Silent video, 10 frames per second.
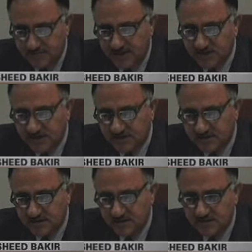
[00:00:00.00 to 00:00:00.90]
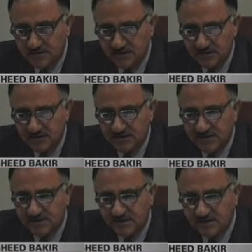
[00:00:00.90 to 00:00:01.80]
budget in the
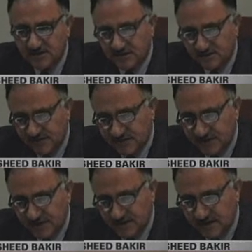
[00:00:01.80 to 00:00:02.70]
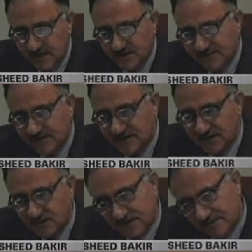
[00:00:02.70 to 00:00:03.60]
central Iraqi
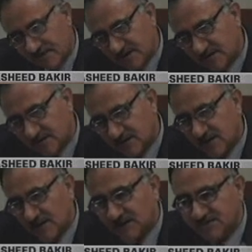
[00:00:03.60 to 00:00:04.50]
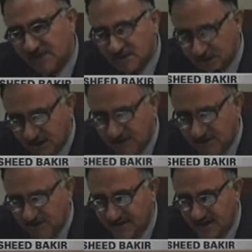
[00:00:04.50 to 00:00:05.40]
federal government,
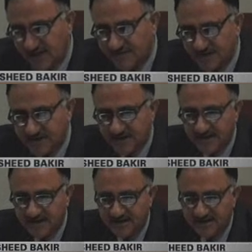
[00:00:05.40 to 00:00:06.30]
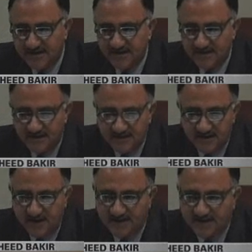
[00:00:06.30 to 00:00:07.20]
especially after the
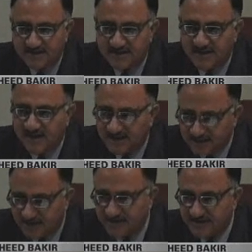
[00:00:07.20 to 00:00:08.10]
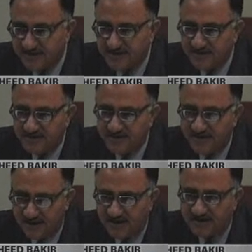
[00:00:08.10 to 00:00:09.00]
latest election,
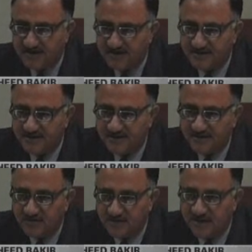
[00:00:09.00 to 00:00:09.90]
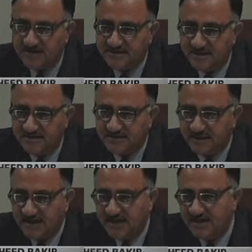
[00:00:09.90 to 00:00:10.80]
and whereas there is
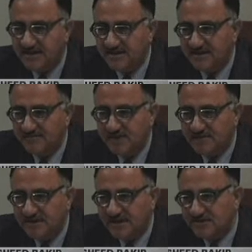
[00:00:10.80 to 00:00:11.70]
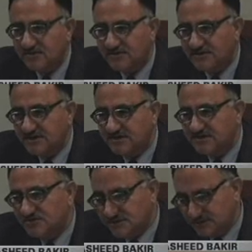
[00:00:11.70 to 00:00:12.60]
a permanent
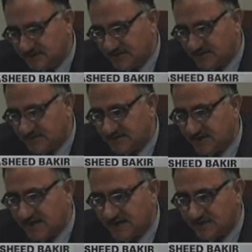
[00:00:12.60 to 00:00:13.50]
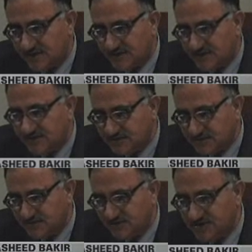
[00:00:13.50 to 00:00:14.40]
constitution, Iraqi
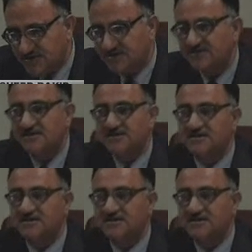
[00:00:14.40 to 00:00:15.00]
constitution, which is